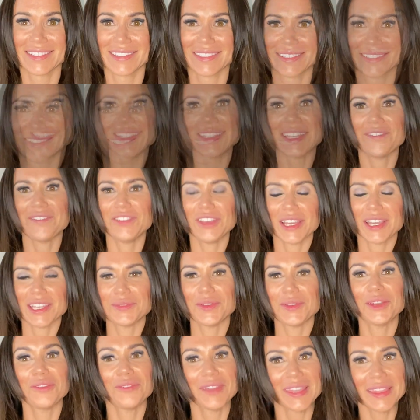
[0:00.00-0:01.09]
So if you guys
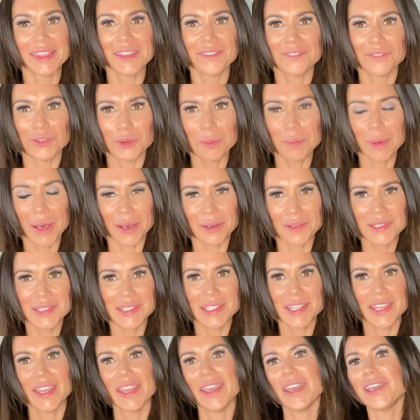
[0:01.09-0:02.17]
want to read the full
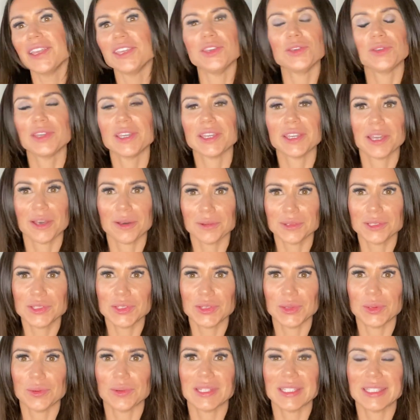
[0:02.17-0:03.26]
post, you can go
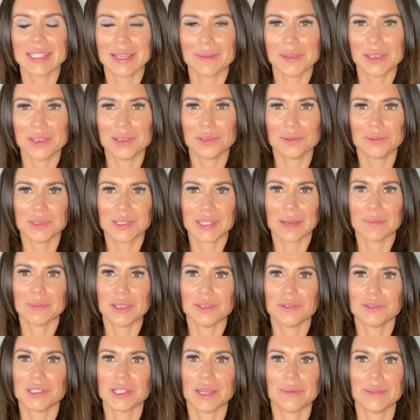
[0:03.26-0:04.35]
to
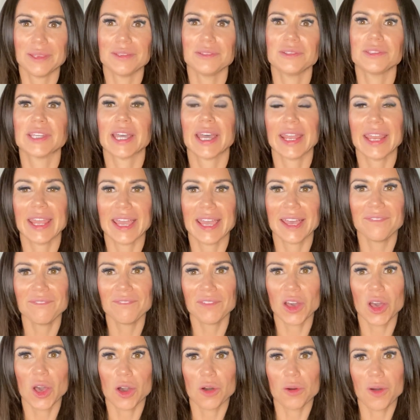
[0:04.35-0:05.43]

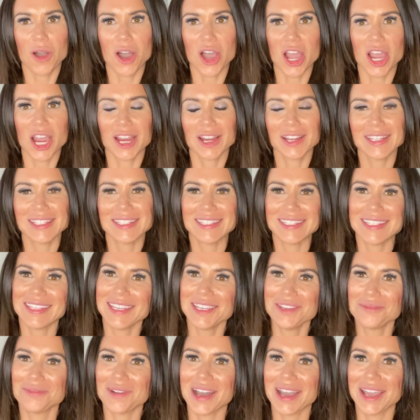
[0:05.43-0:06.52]

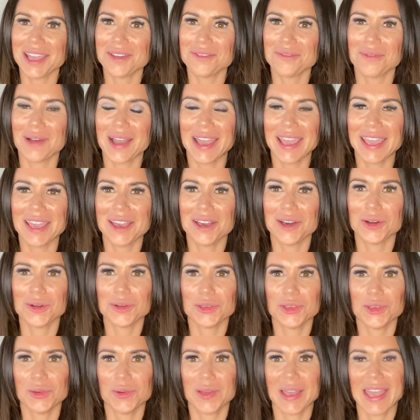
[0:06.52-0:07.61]

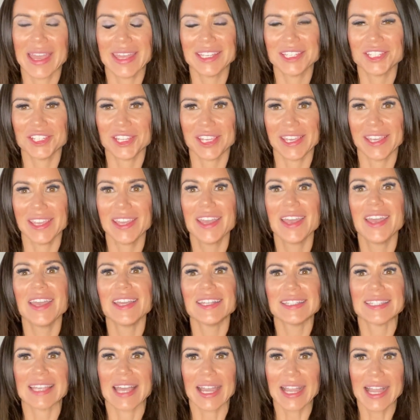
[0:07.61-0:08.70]

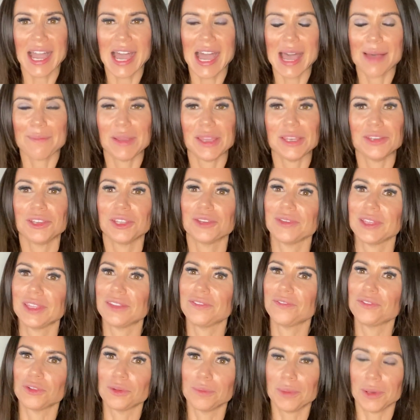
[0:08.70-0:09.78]
www.fortyyoung.com and you can read the
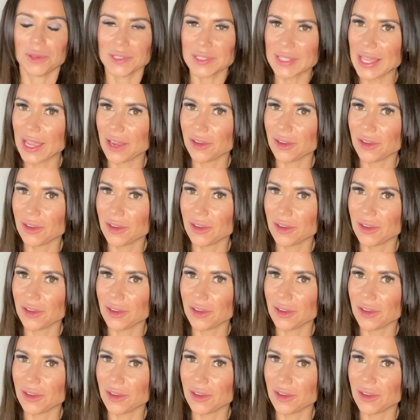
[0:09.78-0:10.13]
full post there. You